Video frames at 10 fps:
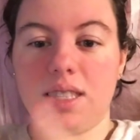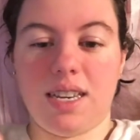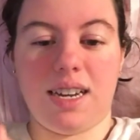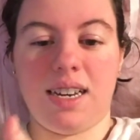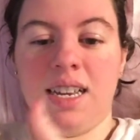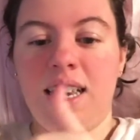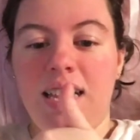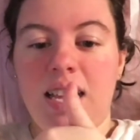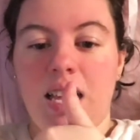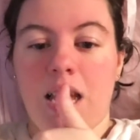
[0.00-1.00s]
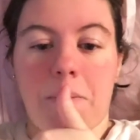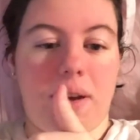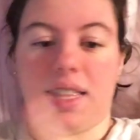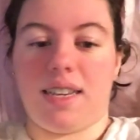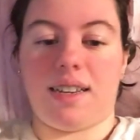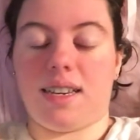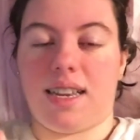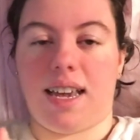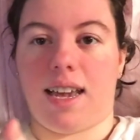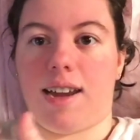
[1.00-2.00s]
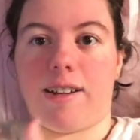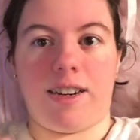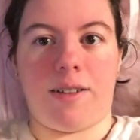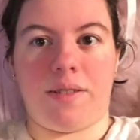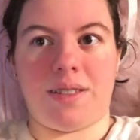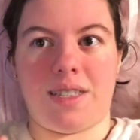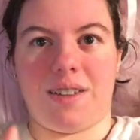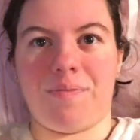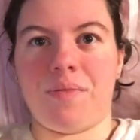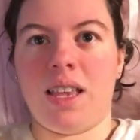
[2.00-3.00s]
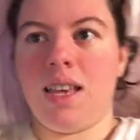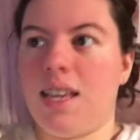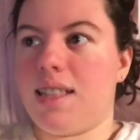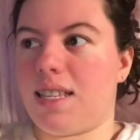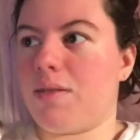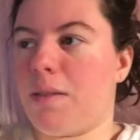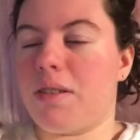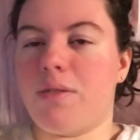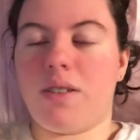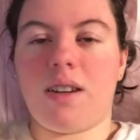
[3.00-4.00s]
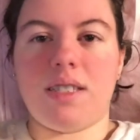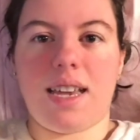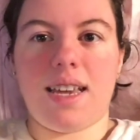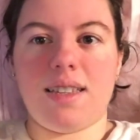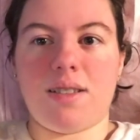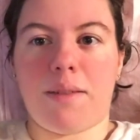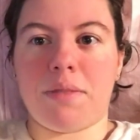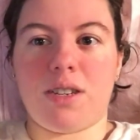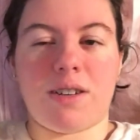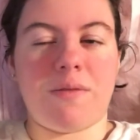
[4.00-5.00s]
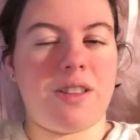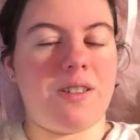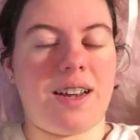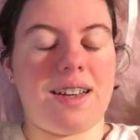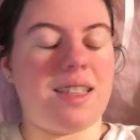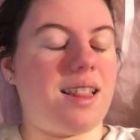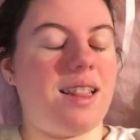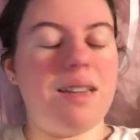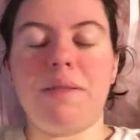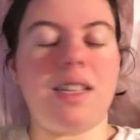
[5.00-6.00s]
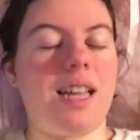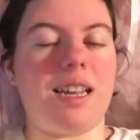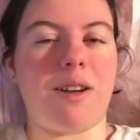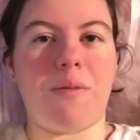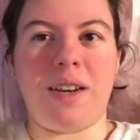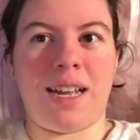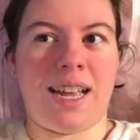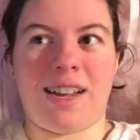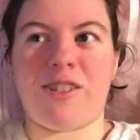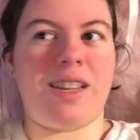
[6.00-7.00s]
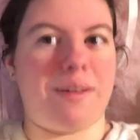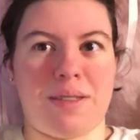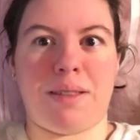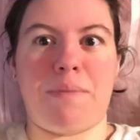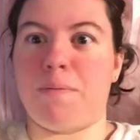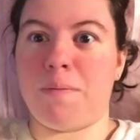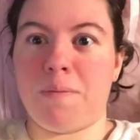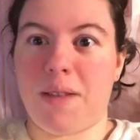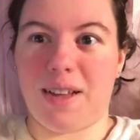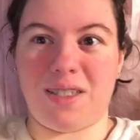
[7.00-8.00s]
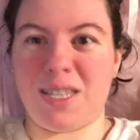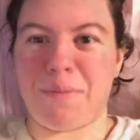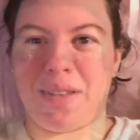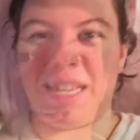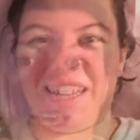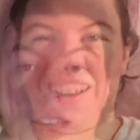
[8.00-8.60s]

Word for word: done by the end of today. I already know it, so that's what I've been doing all day. So I'm going to check in with you guys a little bit later when I actually have something I'll to update